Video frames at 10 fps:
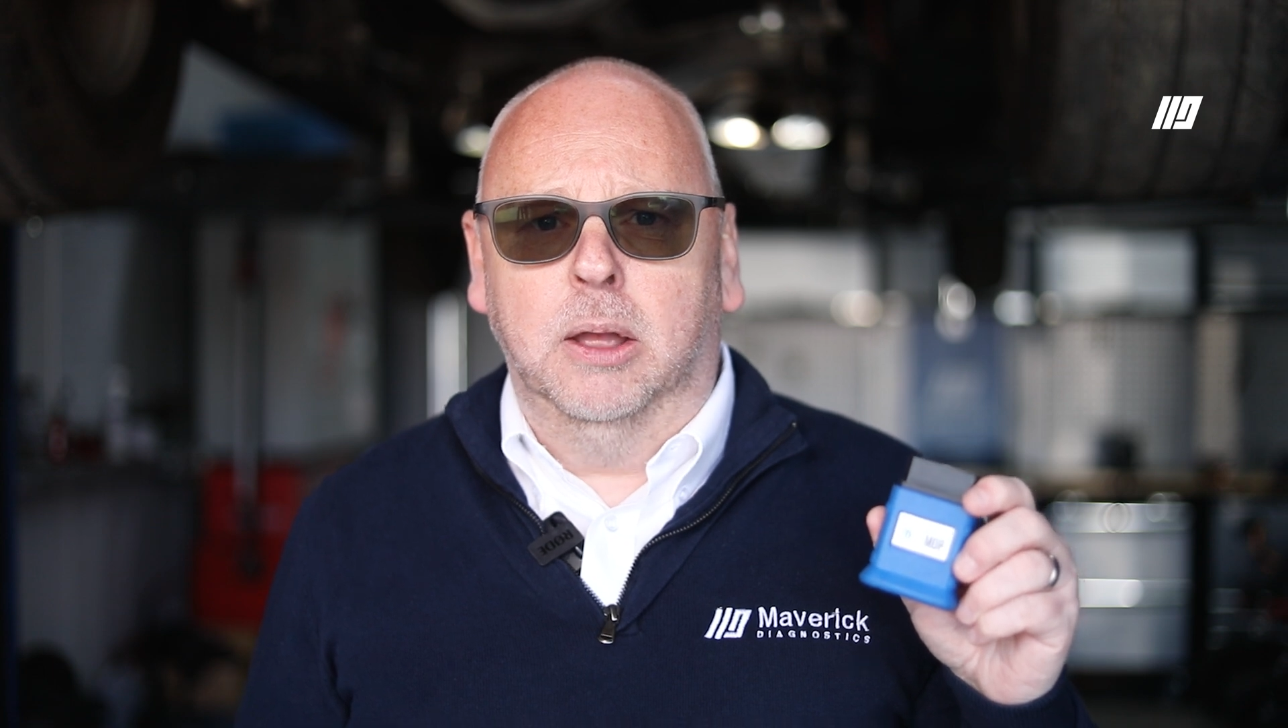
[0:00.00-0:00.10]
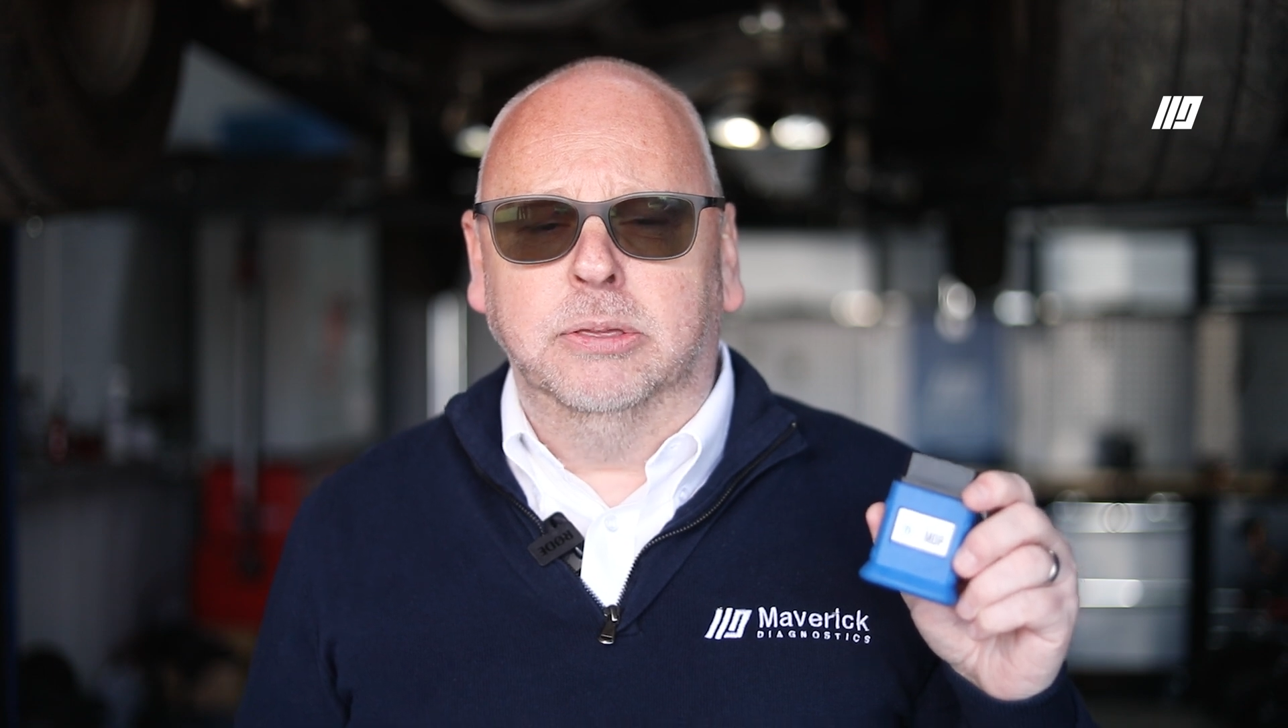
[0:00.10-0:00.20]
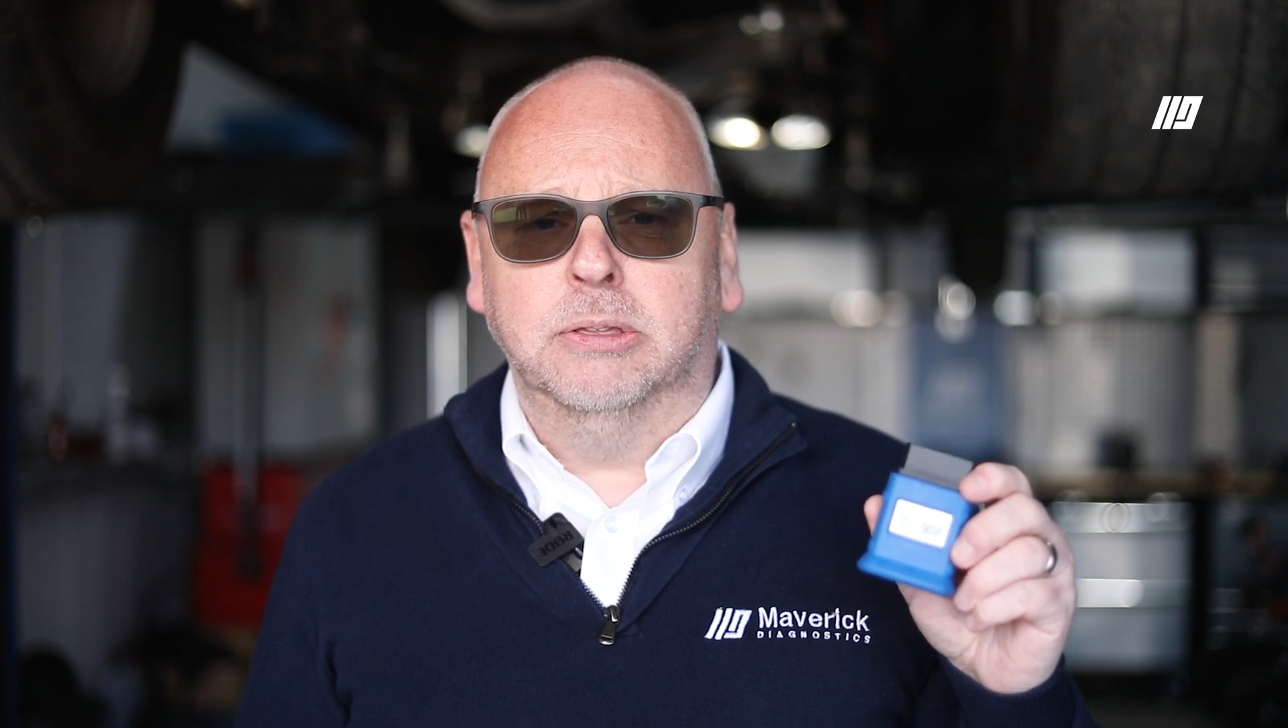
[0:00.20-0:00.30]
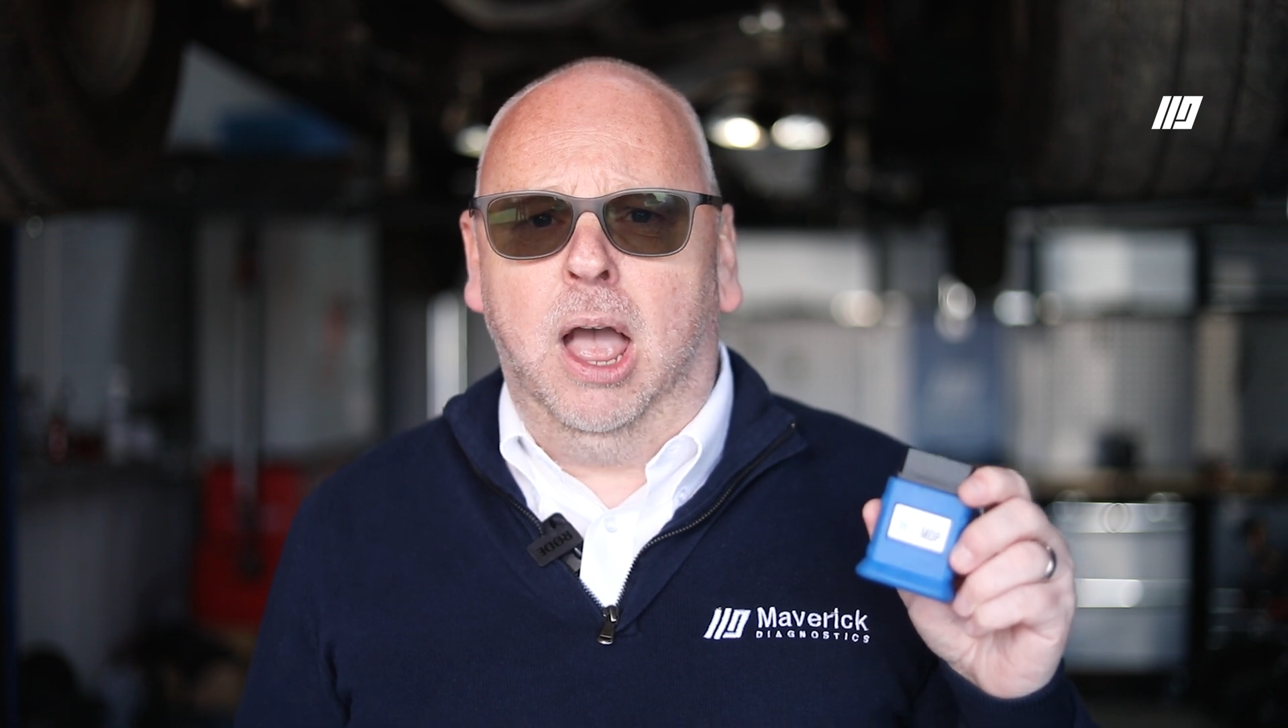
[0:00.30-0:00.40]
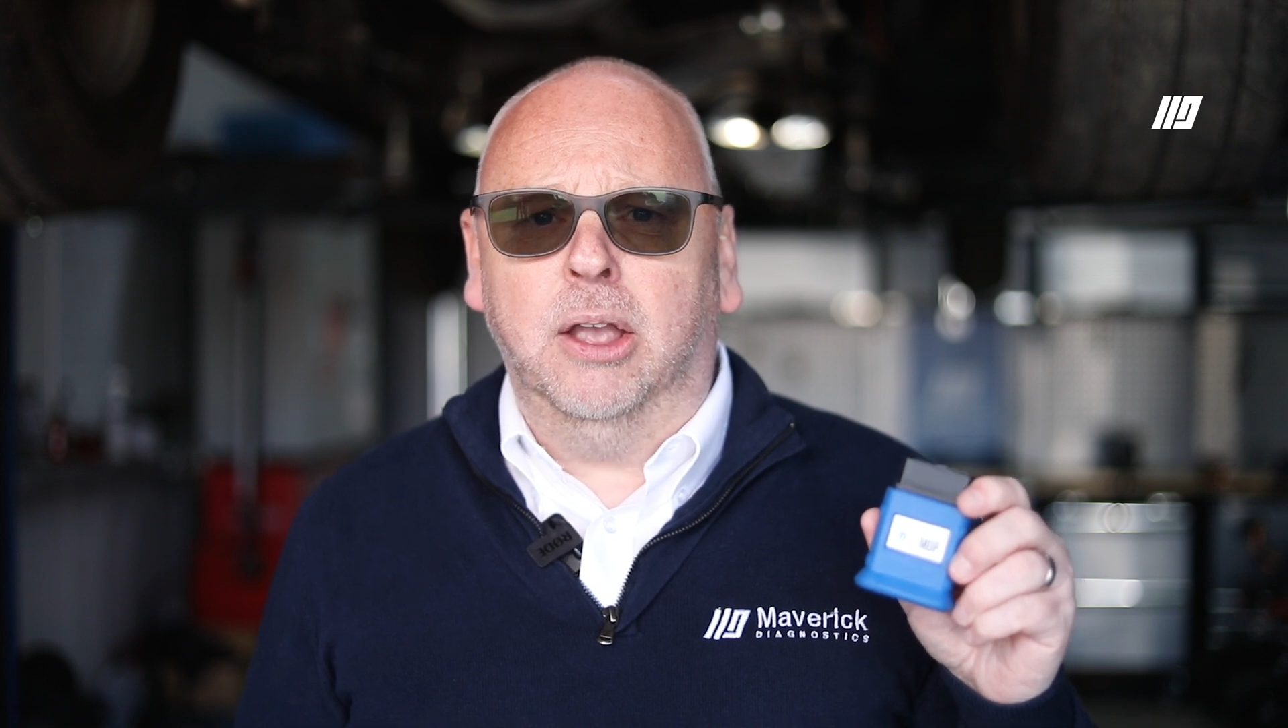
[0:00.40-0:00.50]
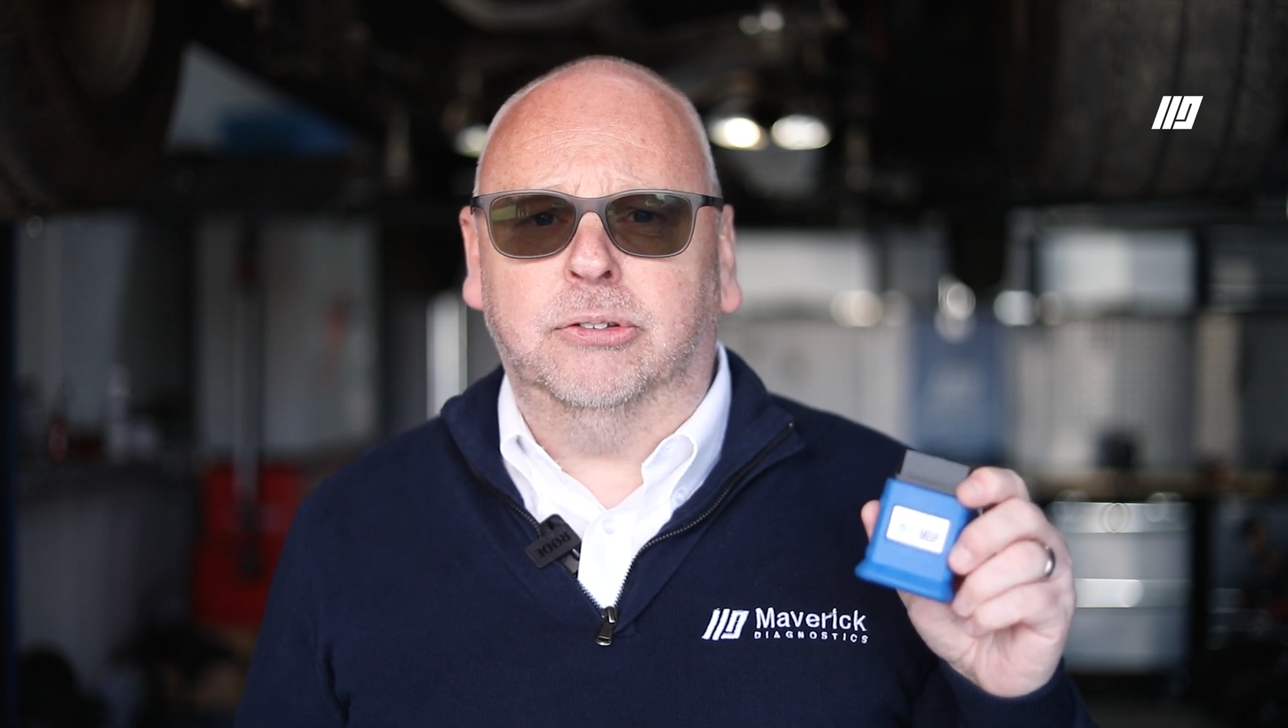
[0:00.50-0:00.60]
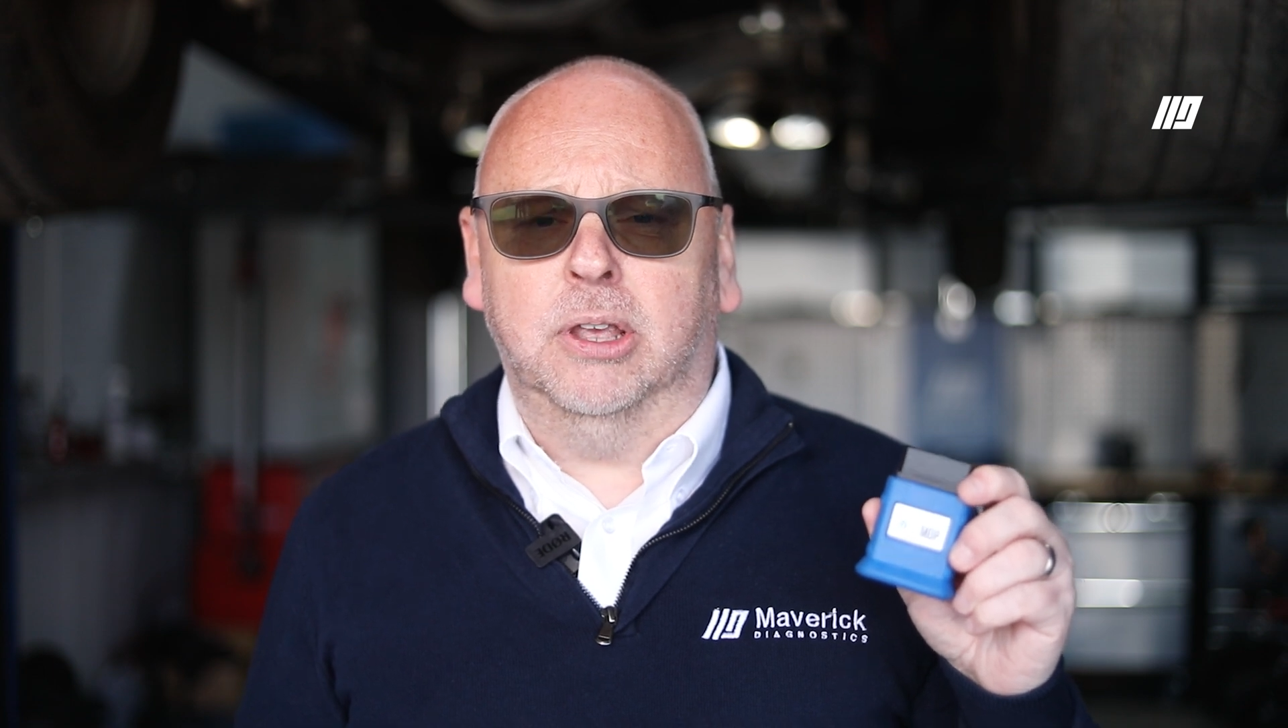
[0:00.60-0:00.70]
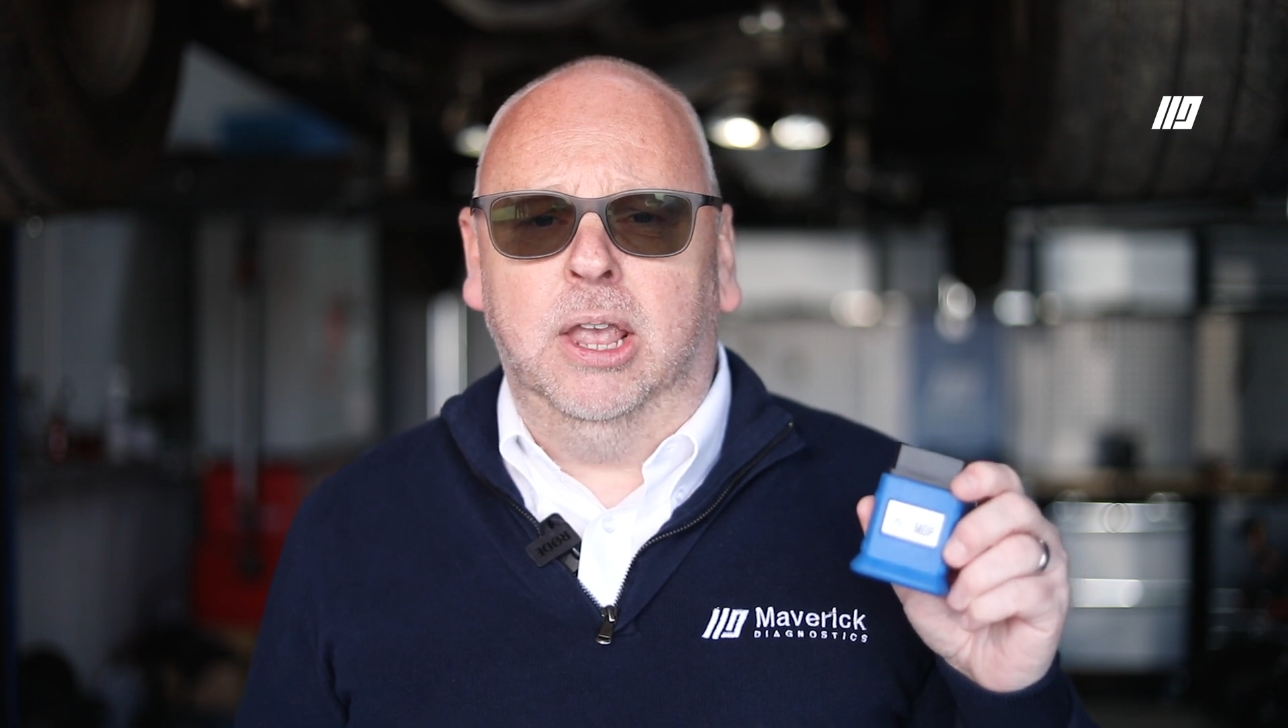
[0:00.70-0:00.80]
nice,